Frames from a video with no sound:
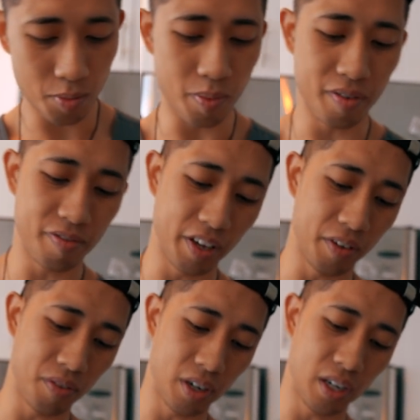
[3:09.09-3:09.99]
my
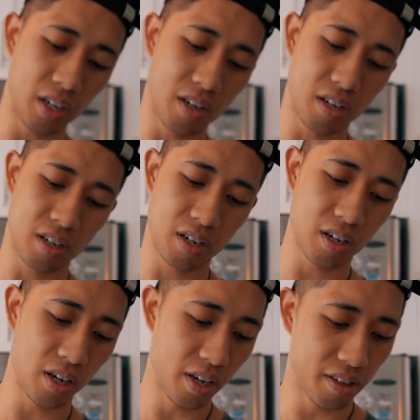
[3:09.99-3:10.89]
favorite
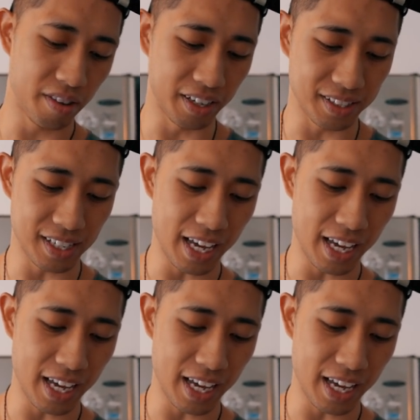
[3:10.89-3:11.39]
thing to